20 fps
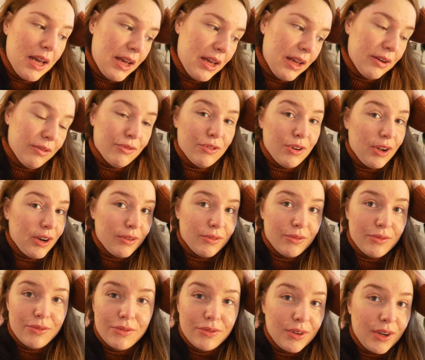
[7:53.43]
in front
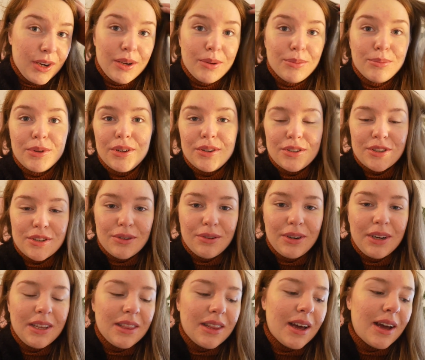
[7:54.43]
of a computer
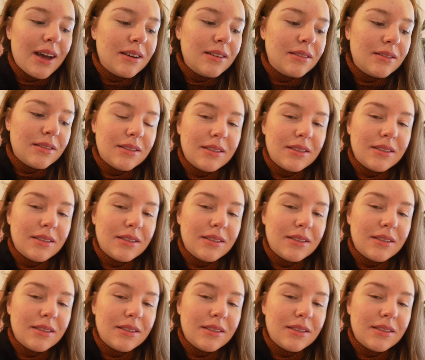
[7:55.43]
screen that